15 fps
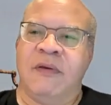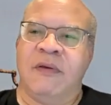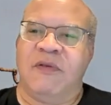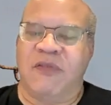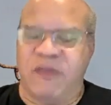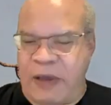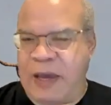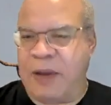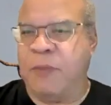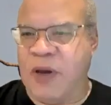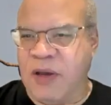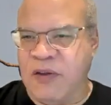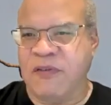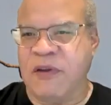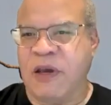side
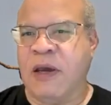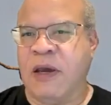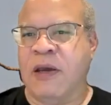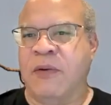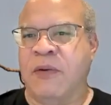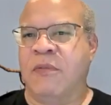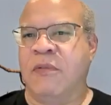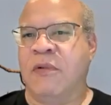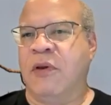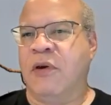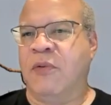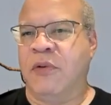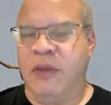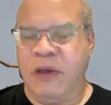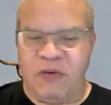by side,
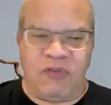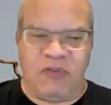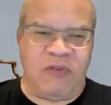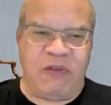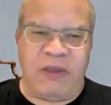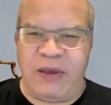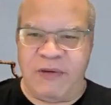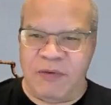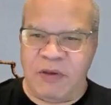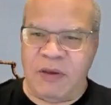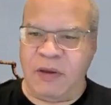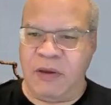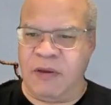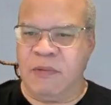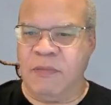without just having
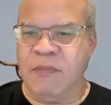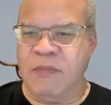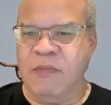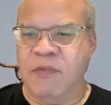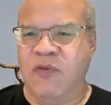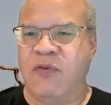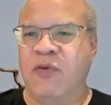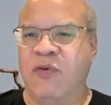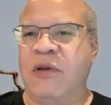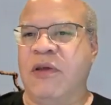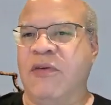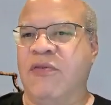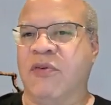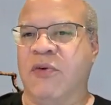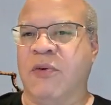a
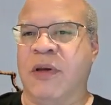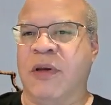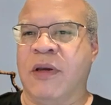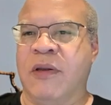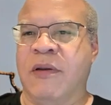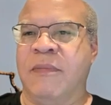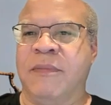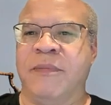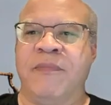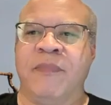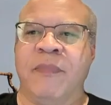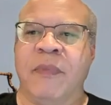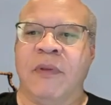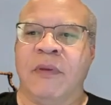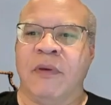2D screen.
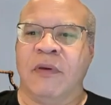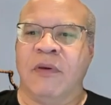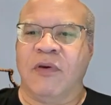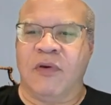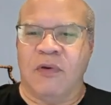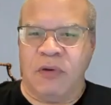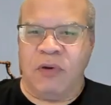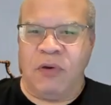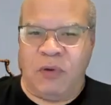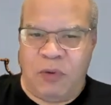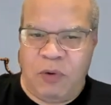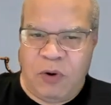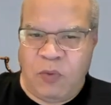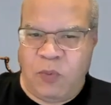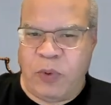You can,
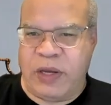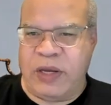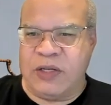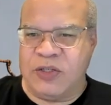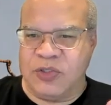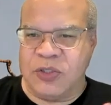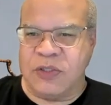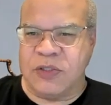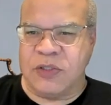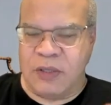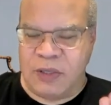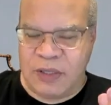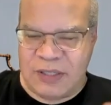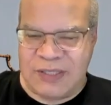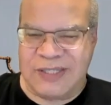arrange it
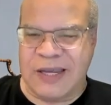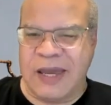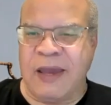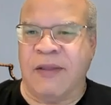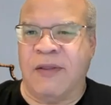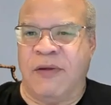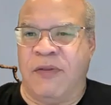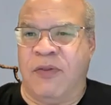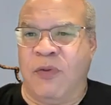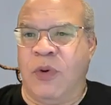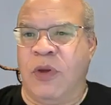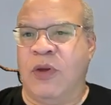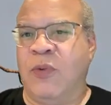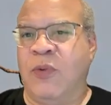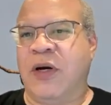exactly the
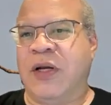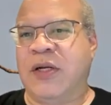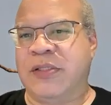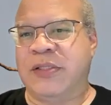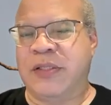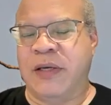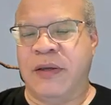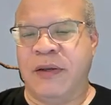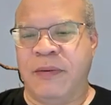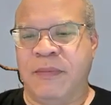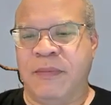way you want to see it.